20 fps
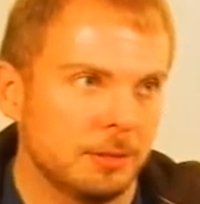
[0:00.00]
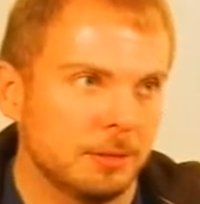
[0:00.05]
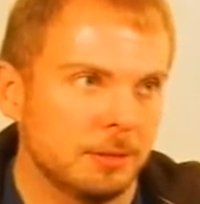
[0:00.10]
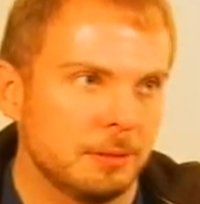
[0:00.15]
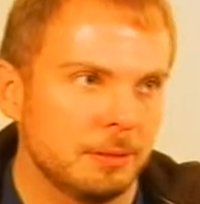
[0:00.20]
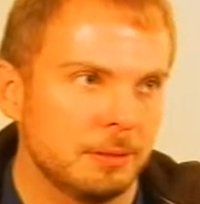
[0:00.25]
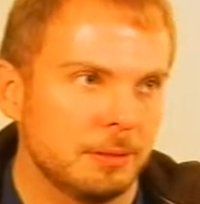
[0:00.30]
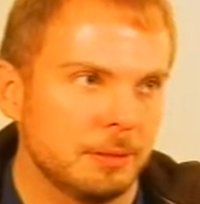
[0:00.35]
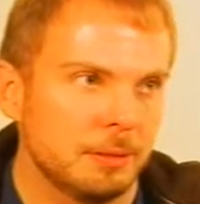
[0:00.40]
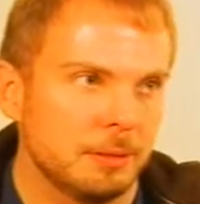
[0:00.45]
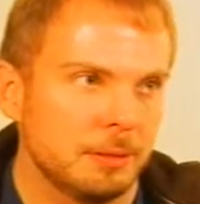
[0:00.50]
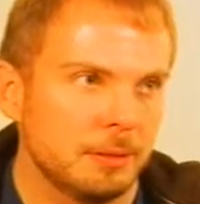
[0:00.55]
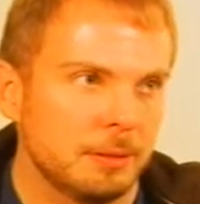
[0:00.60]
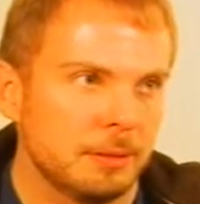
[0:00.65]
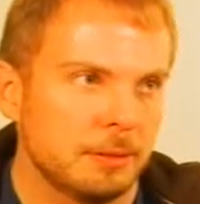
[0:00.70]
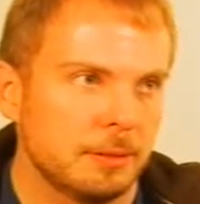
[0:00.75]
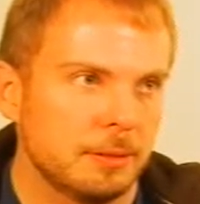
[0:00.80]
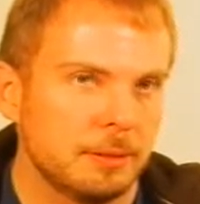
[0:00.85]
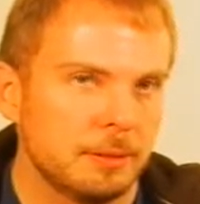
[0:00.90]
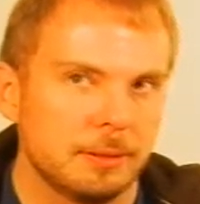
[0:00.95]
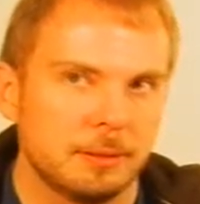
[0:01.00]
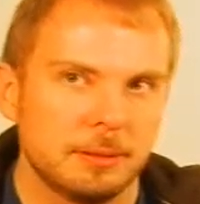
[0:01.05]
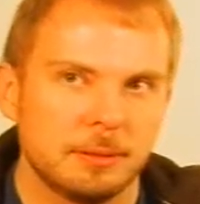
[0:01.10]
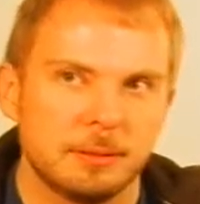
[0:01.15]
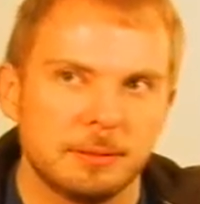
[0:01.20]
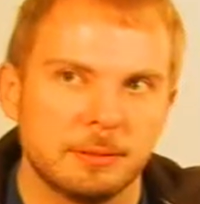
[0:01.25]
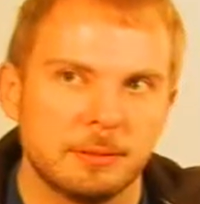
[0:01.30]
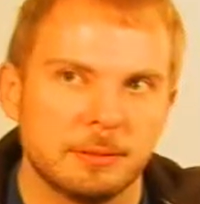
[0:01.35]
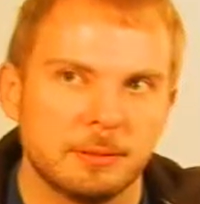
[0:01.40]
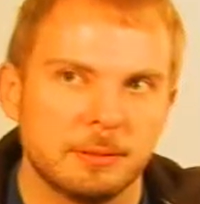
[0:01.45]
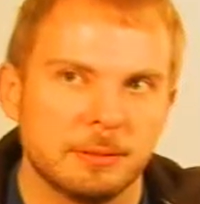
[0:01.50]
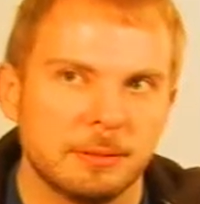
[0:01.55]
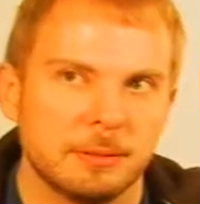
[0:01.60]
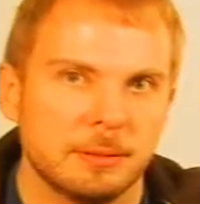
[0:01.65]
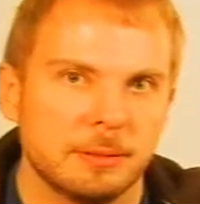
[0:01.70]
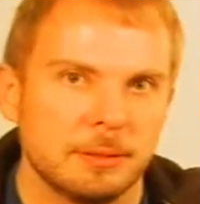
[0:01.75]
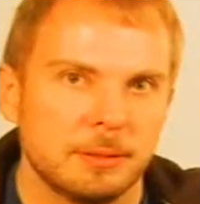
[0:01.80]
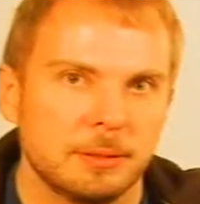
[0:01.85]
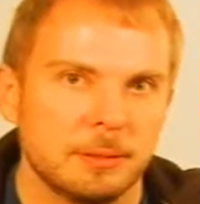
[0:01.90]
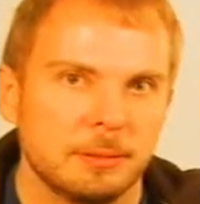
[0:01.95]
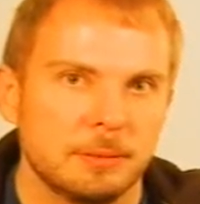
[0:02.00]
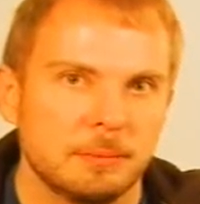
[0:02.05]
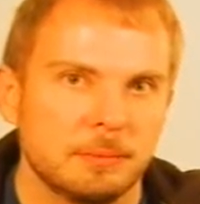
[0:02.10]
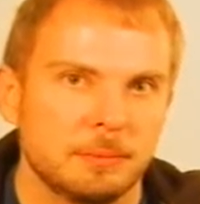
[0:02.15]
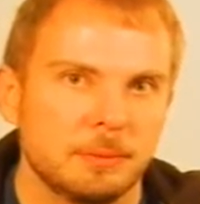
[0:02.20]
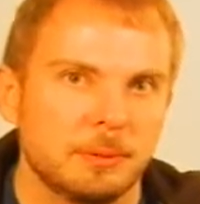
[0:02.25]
Nothing is said.